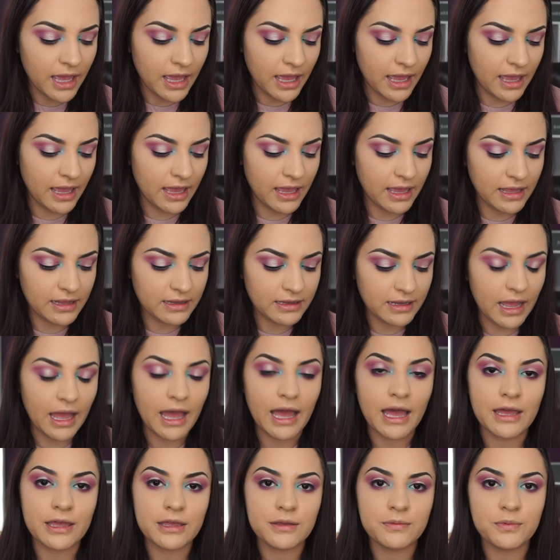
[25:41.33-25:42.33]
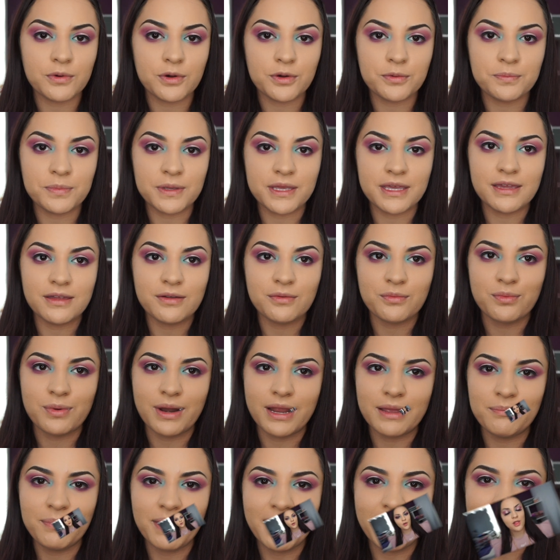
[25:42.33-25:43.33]
and I will be
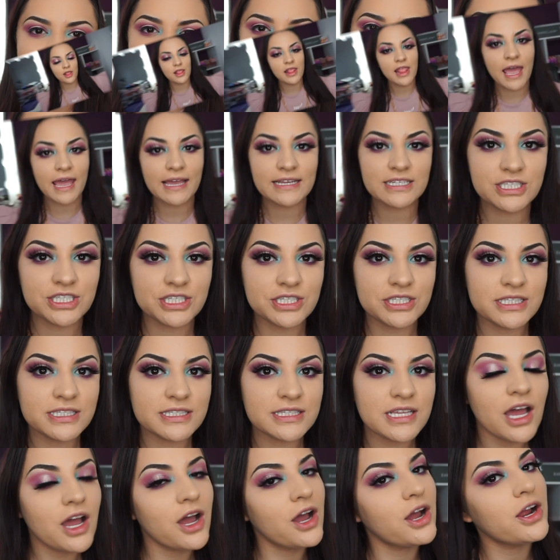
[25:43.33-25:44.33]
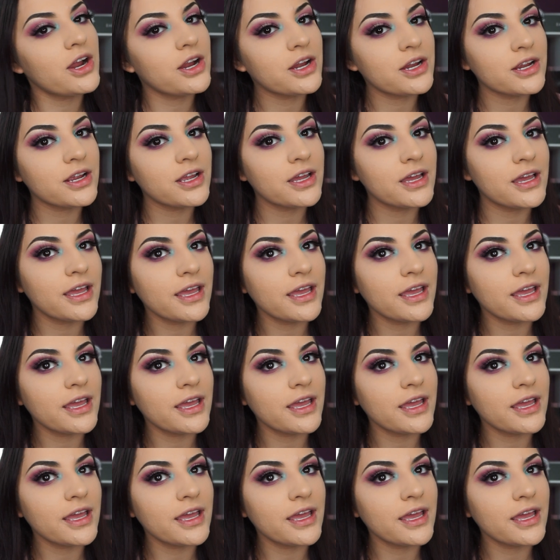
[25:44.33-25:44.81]
right back. Lashes are